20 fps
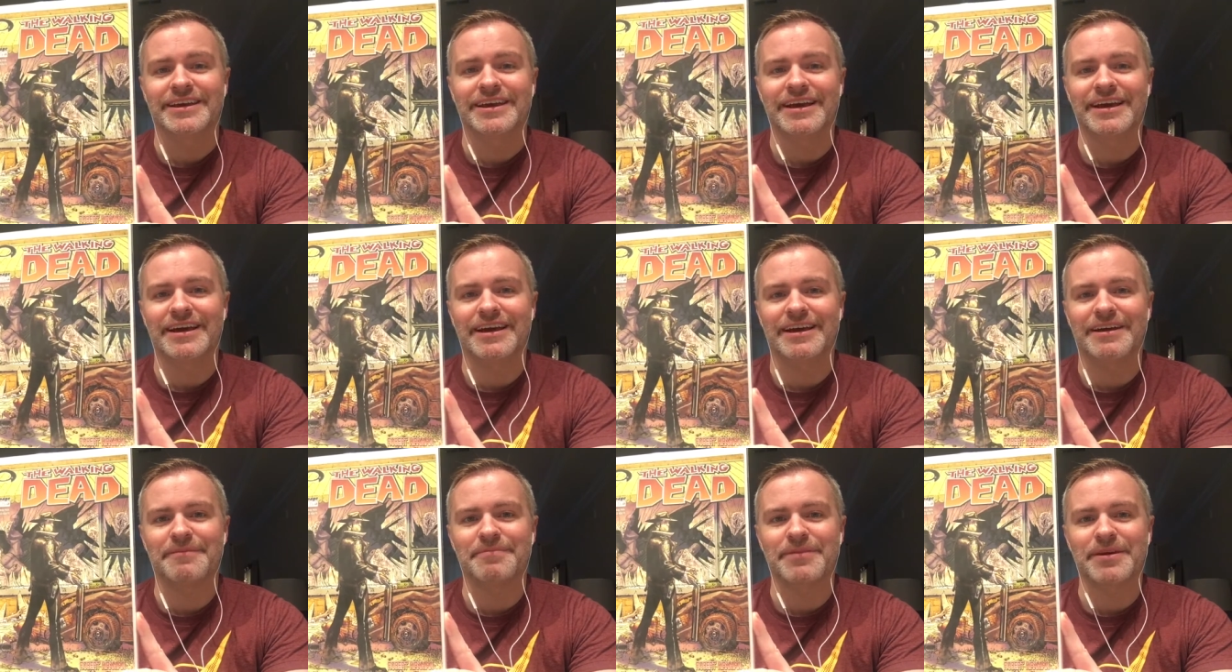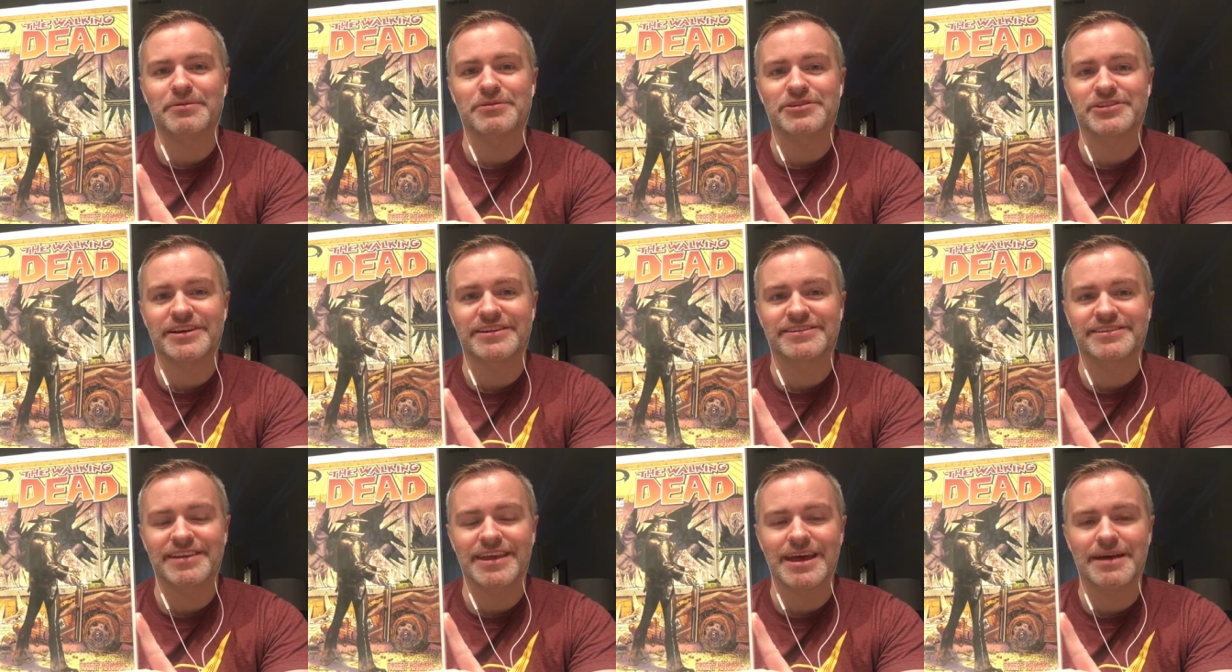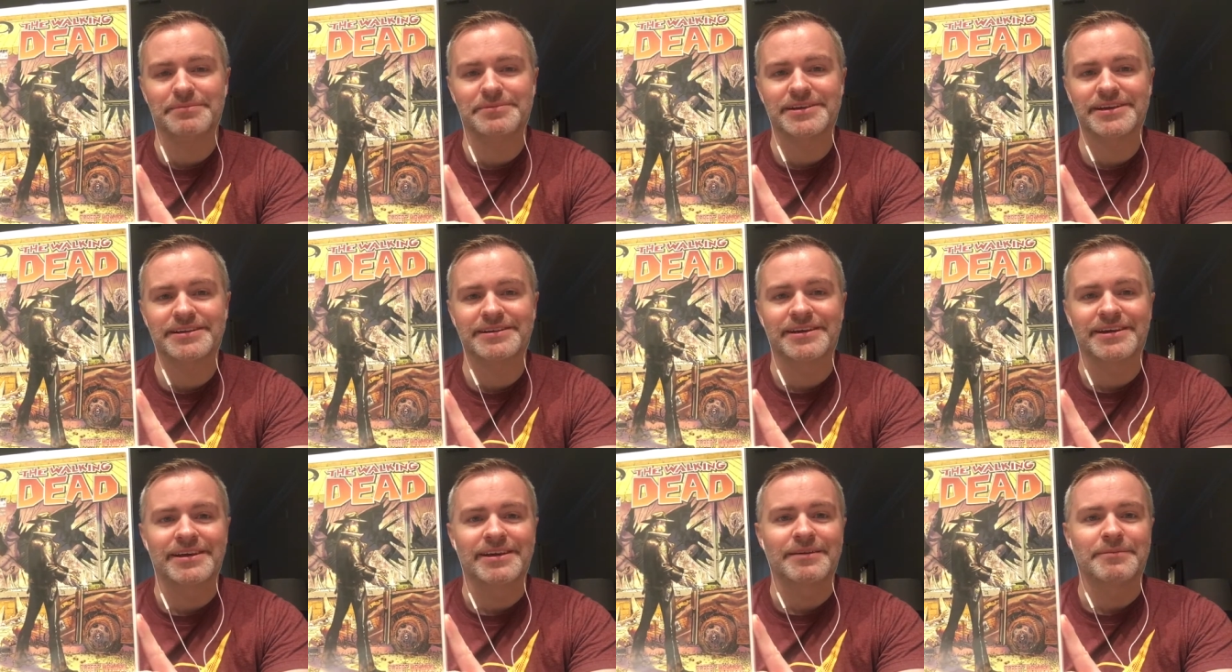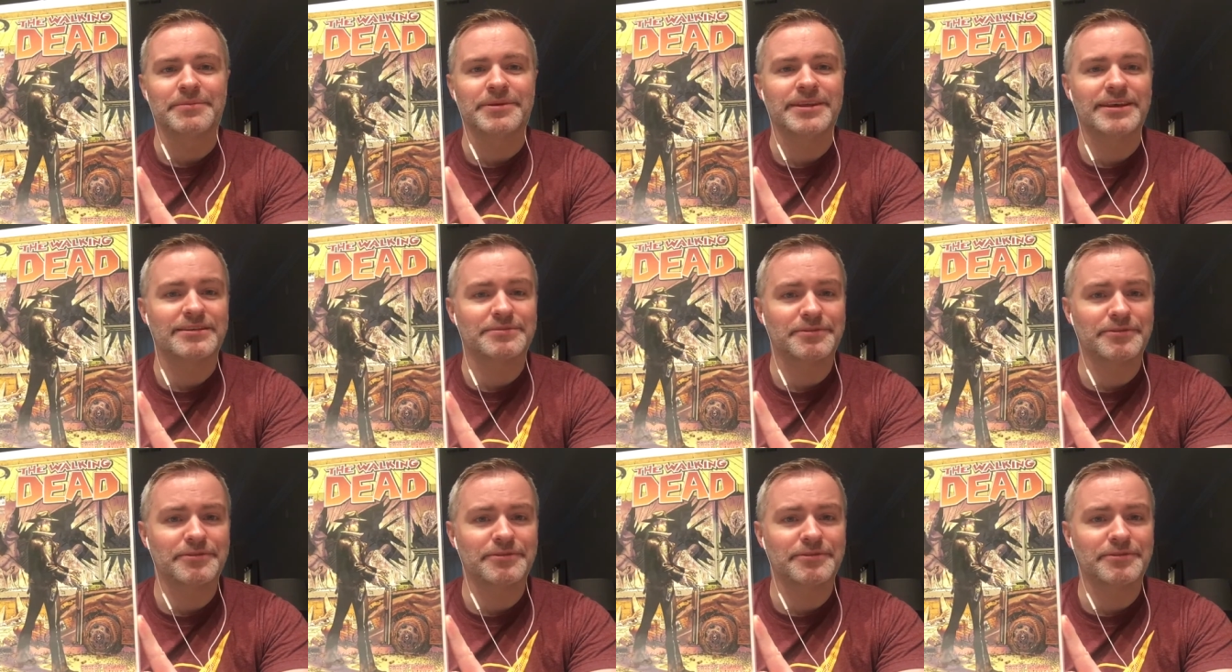I wish I slabbed it, But that's